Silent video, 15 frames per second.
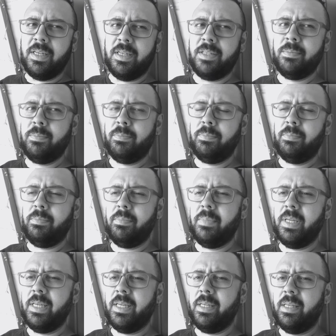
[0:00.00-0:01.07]
and
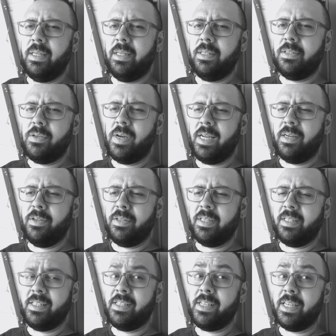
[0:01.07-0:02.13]
so I had
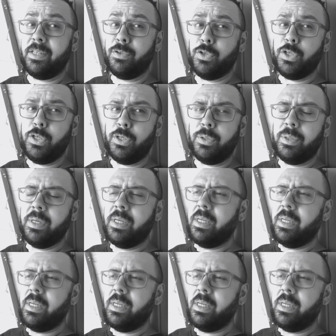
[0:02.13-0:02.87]
nothing to sing to.